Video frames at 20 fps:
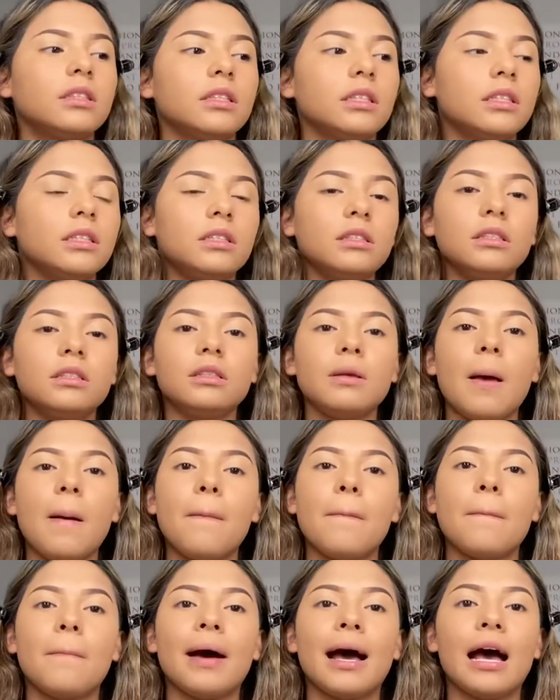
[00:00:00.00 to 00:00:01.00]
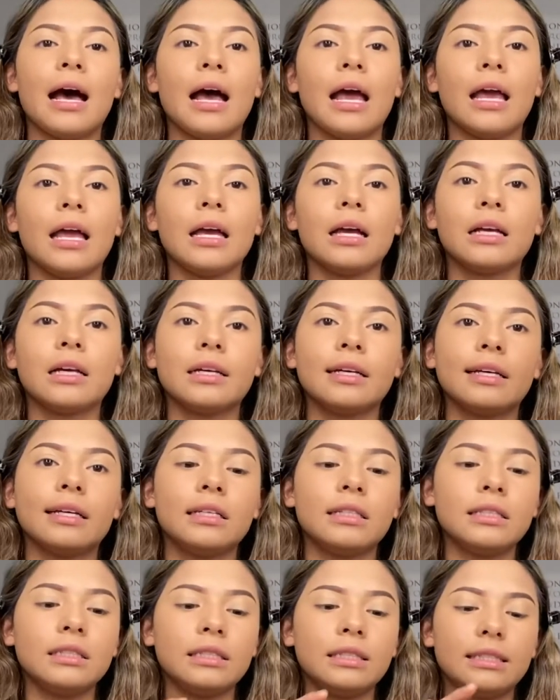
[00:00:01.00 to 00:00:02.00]
is my
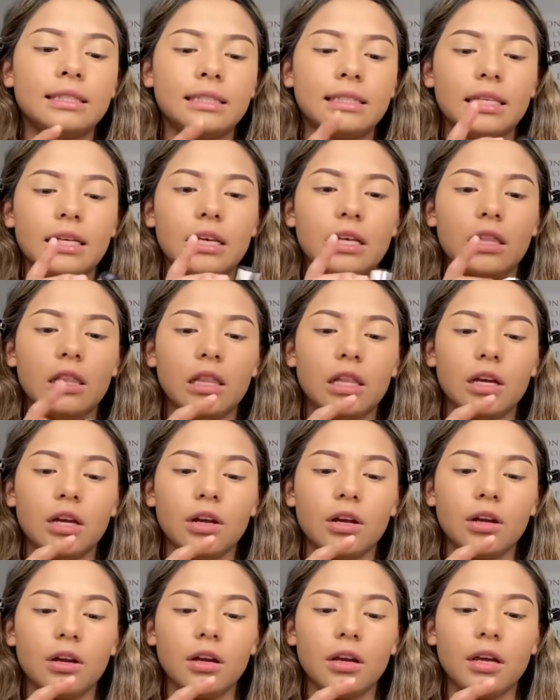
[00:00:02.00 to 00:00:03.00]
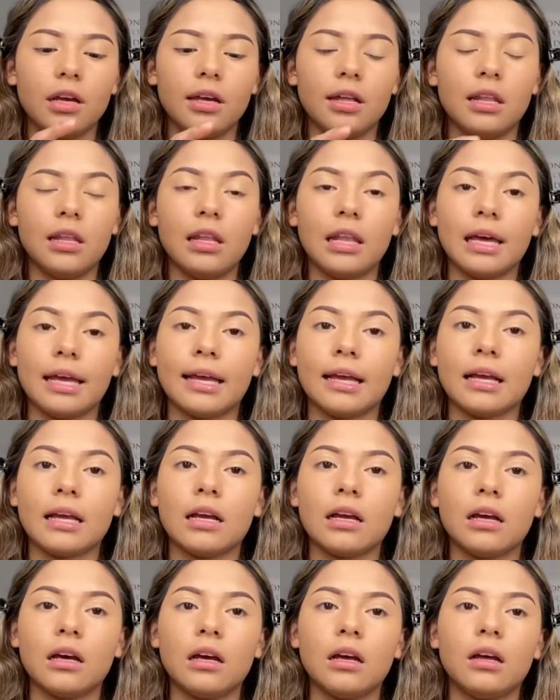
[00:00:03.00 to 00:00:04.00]
concealer and like
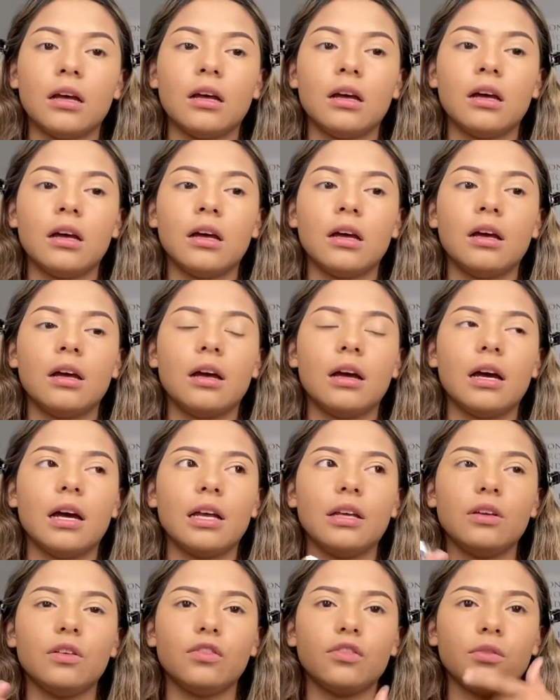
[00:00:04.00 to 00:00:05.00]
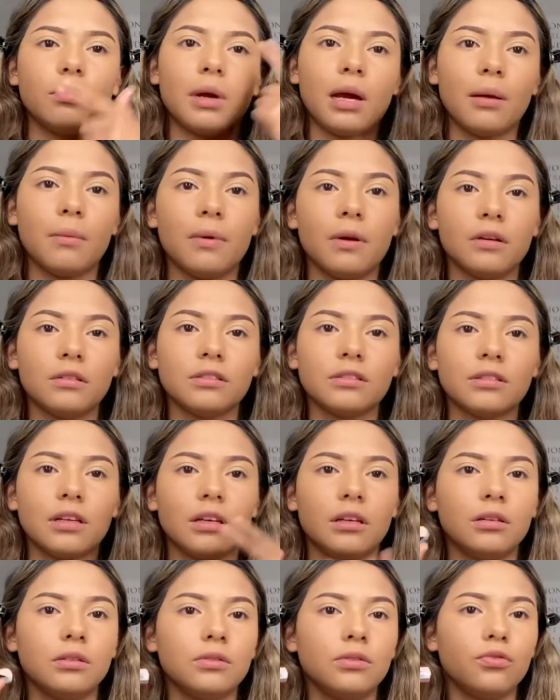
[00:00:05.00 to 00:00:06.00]
I use for my eyebrows, I
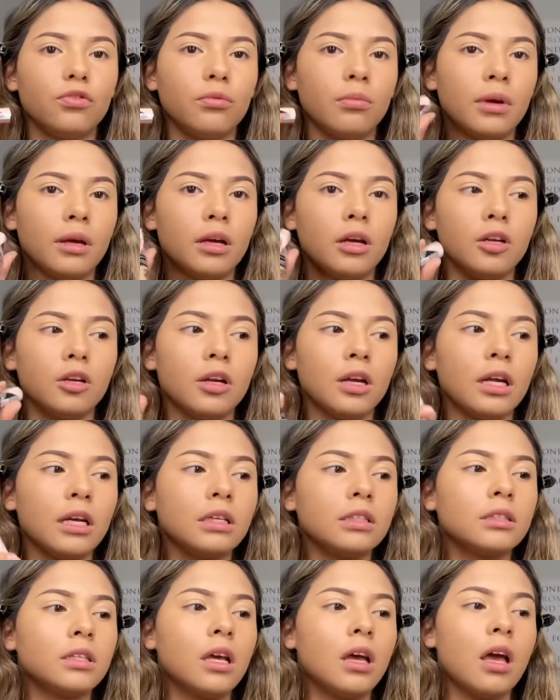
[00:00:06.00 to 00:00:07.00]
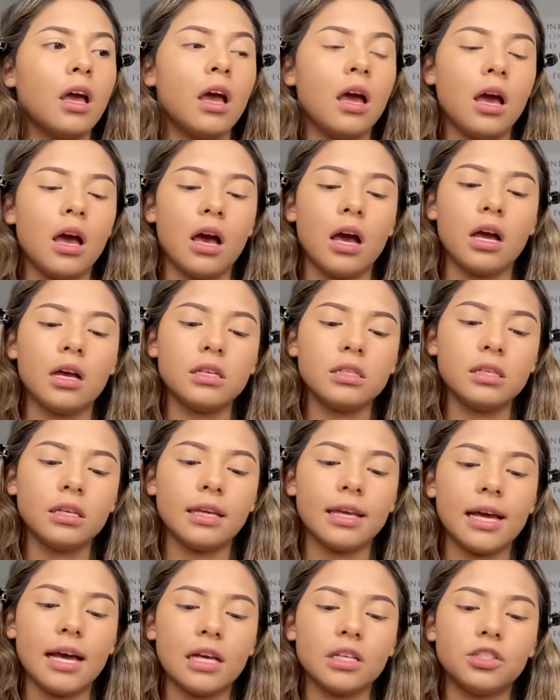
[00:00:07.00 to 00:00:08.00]
use for my under eyes. I use a
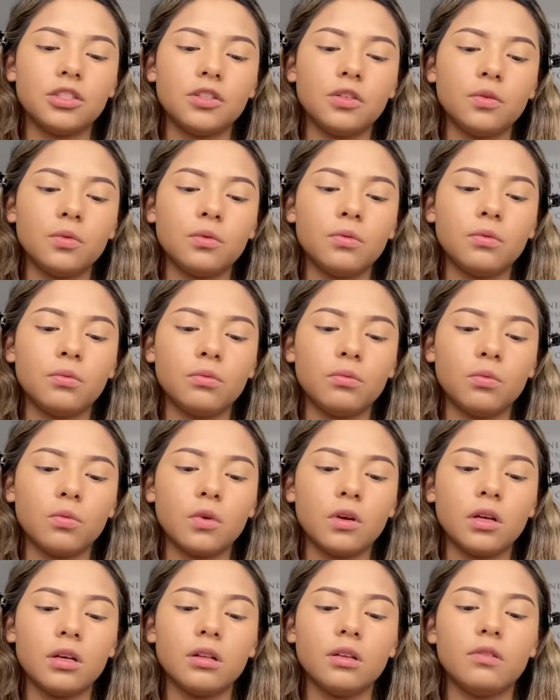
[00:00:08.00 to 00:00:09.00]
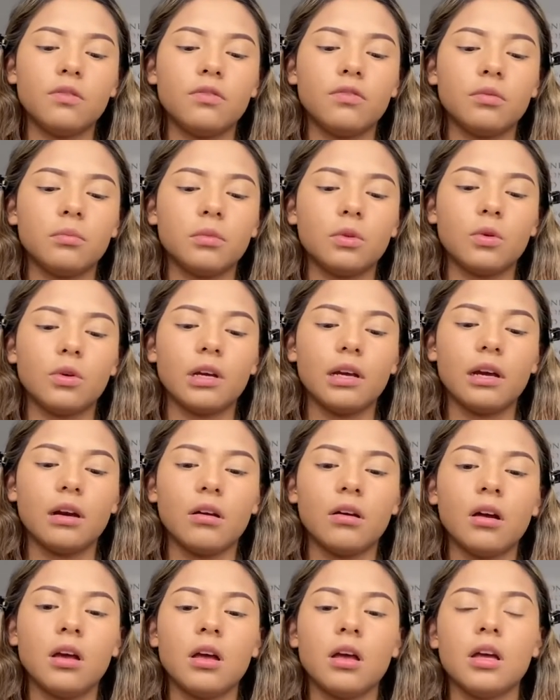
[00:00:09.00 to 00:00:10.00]
cashew one from
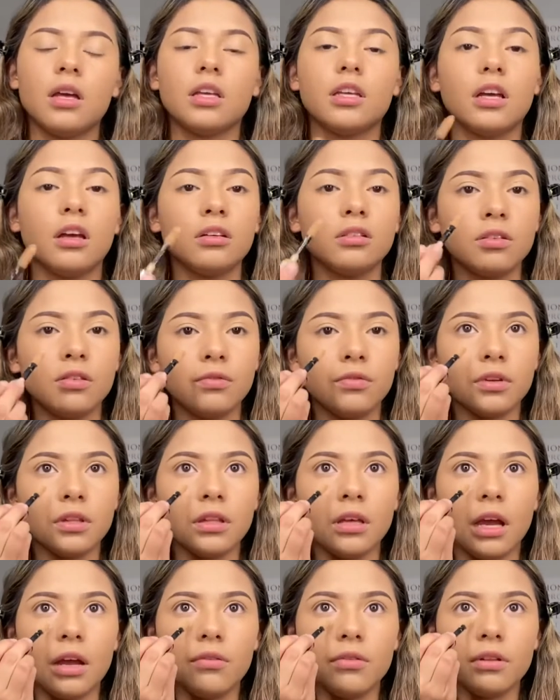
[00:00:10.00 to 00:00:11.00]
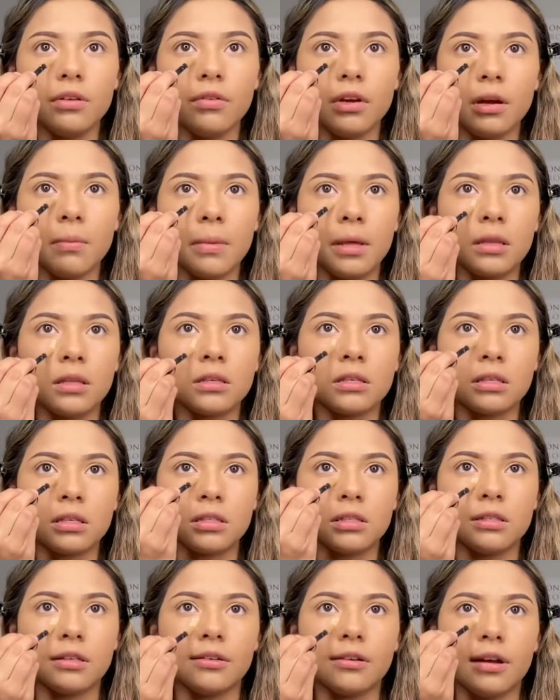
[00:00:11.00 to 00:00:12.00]
L'Oreal. Y'all should really, I really recommend this
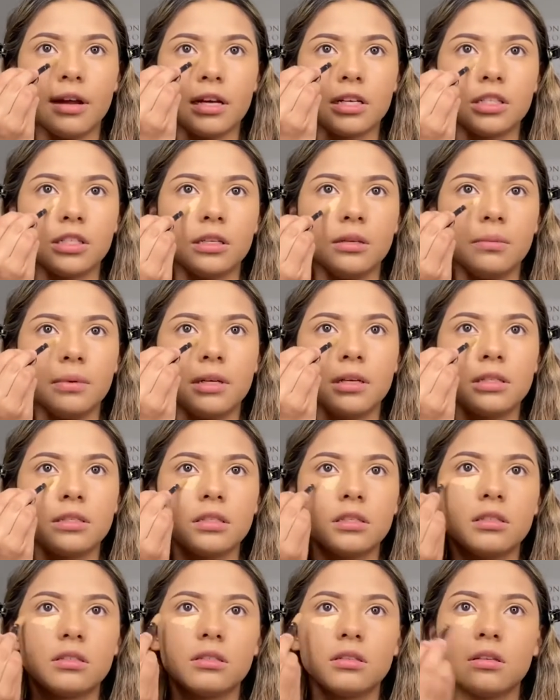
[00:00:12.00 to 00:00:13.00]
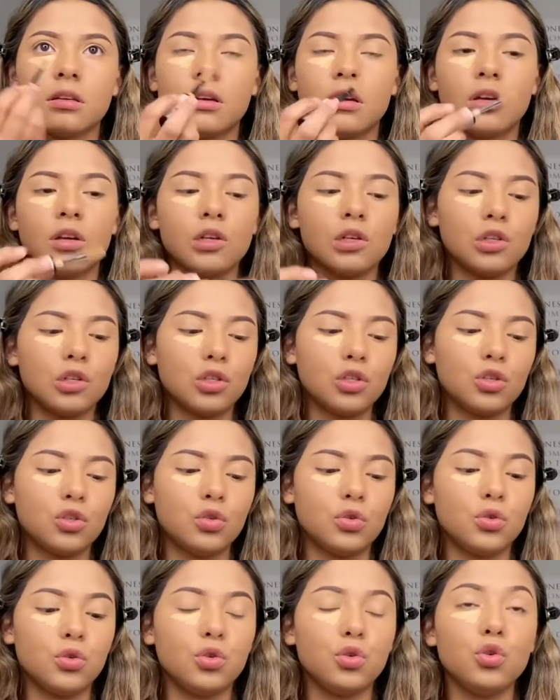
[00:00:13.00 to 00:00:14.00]
concealer actually because it's
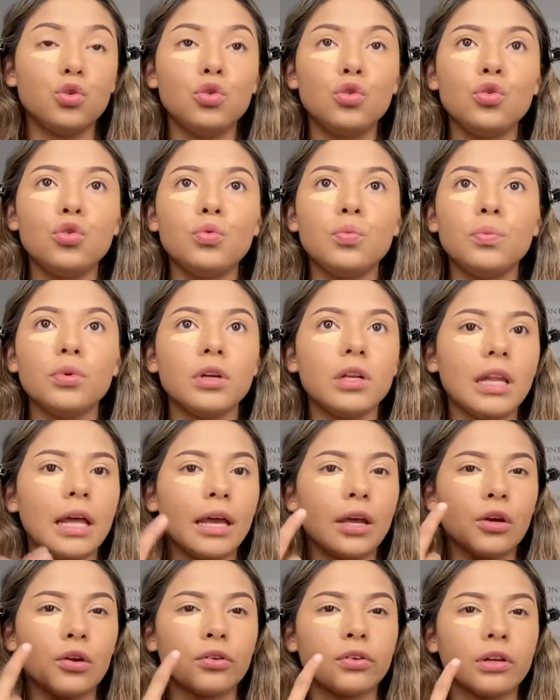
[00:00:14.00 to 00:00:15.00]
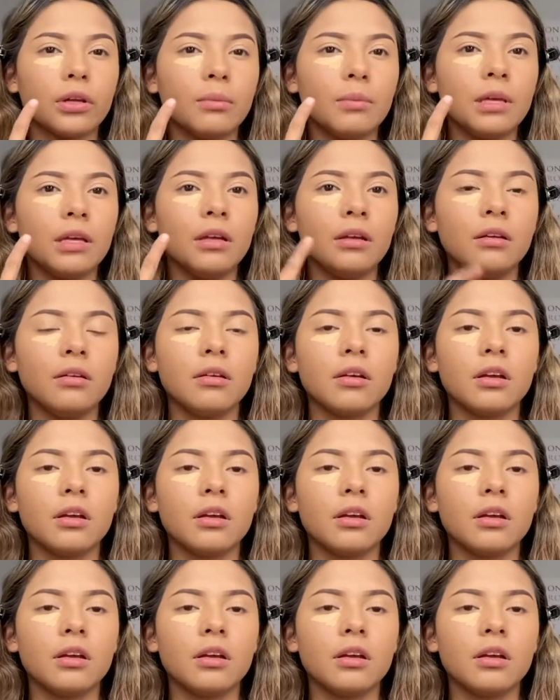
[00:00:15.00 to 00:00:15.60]
super like creamy.